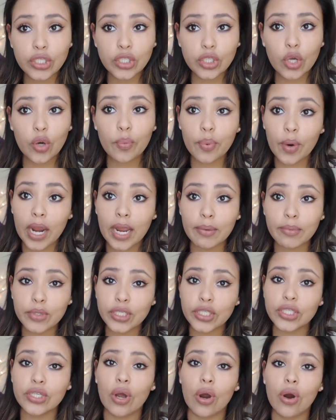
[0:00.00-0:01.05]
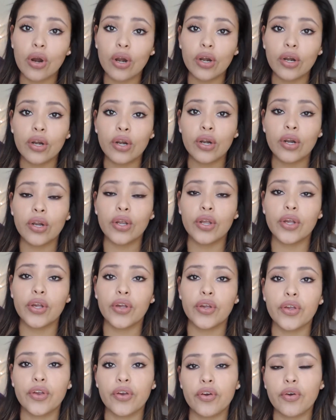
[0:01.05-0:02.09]
So primers are
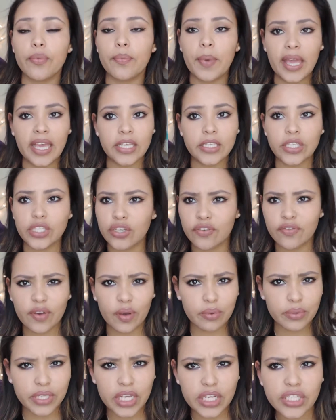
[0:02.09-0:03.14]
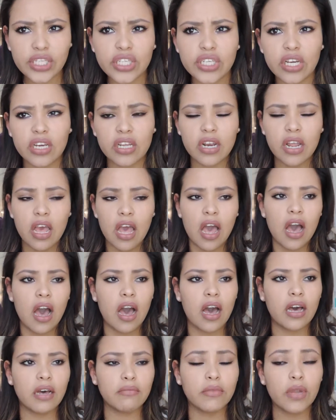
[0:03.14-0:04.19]
your base, your foundation,
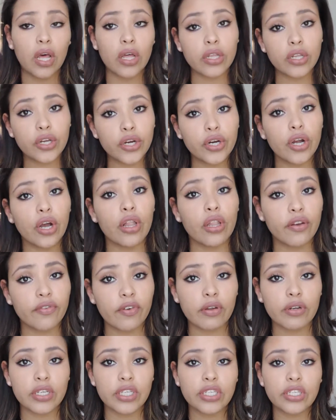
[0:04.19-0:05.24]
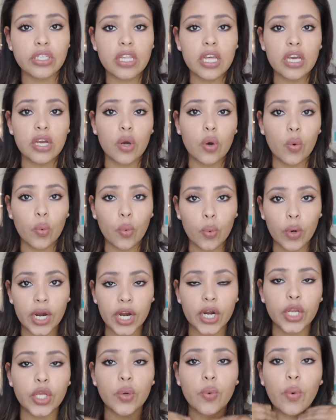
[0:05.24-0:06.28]
not your color foundation, like
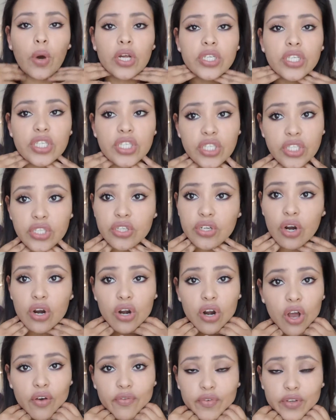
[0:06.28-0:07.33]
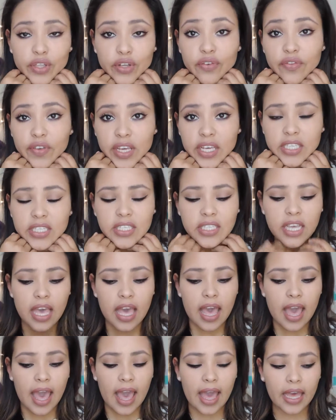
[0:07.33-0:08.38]
where you want to start off with your face.
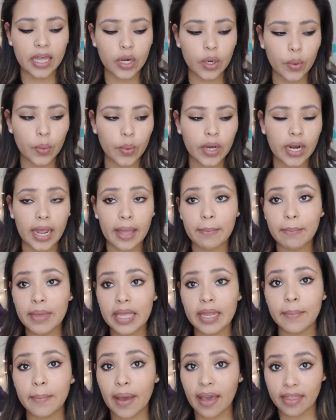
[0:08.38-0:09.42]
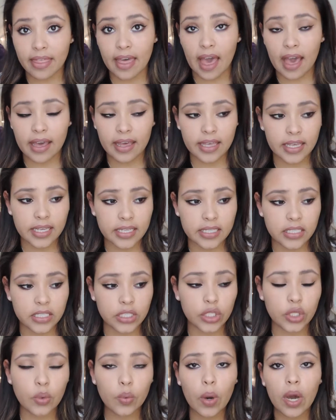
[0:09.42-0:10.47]
And what I mean by that is
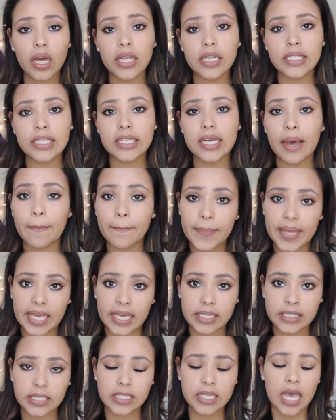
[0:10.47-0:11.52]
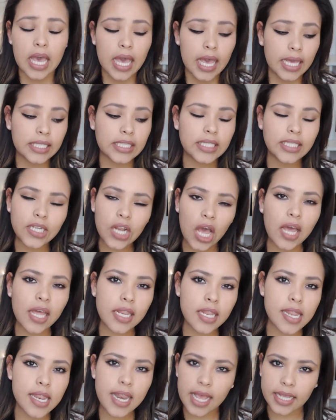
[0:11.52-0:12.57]
you want a base. It's not
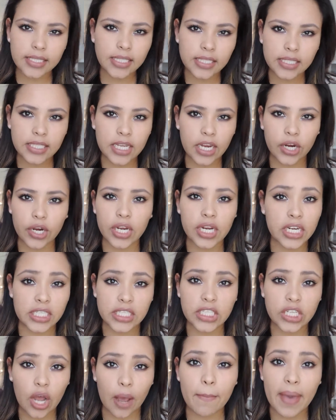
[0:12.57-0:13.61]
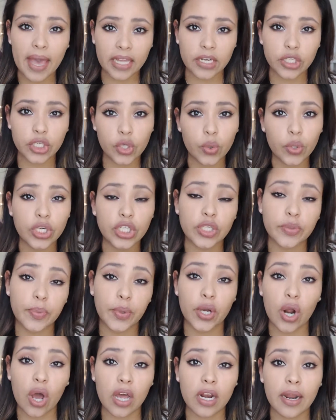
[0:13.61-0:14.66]
necessary and it's not mandatory to
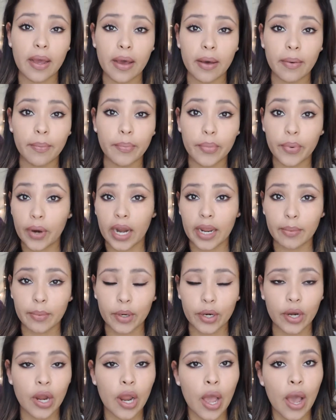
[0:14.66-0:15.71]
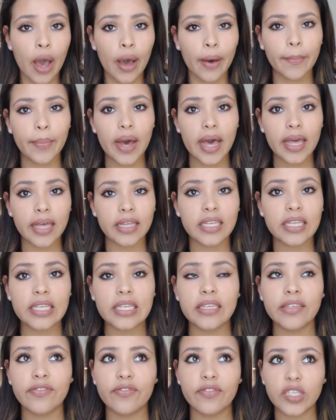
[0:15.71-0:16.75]
put on a primer, but
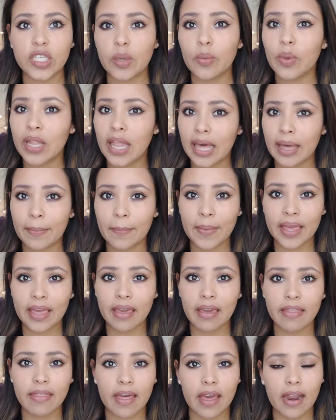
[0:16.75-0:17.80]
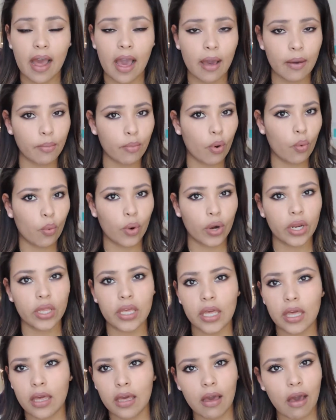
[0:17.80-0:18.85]
for someone like me that I'm
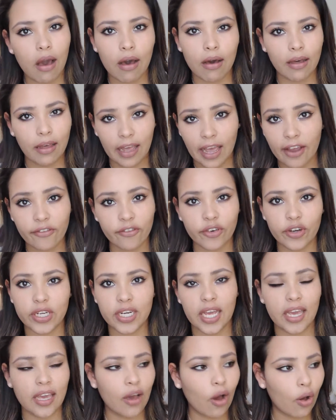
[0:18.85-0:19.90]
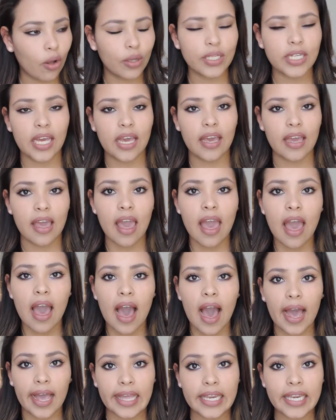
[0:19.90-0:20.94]
working every day, all day,
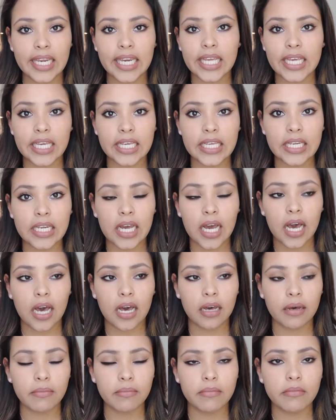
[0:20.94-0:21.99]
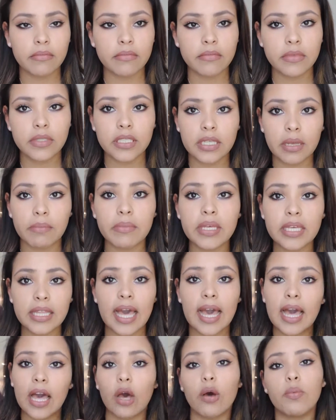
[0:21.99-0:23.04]
I need something
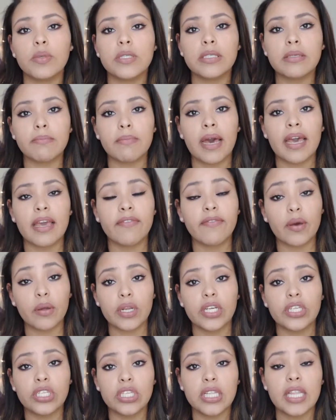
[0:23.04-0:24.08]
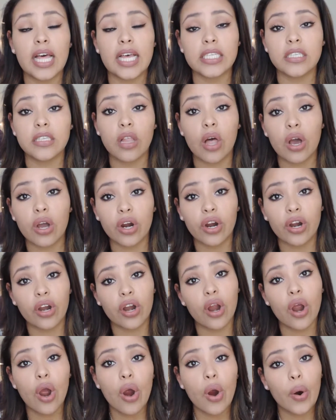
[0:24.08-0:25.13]
that helps my foundation last
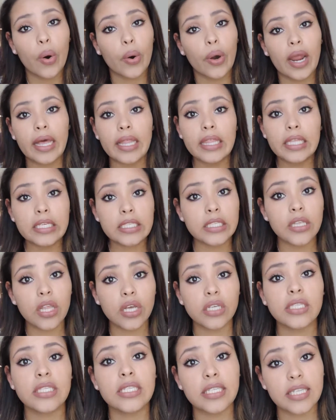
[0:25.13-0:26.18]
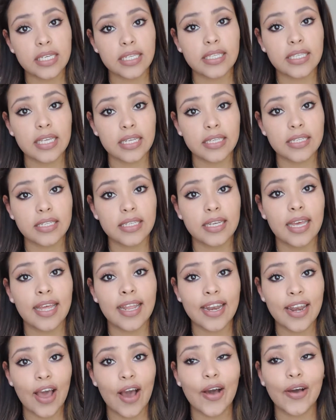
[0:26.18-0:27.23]
longer, or at least looks decent
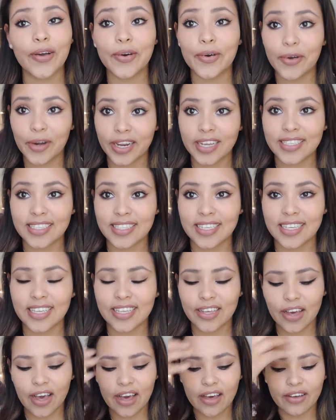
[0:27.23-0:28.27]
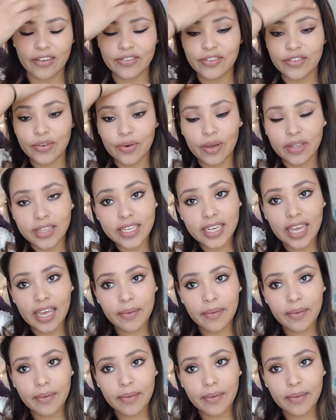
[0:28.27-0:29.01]
and not crazy throughout the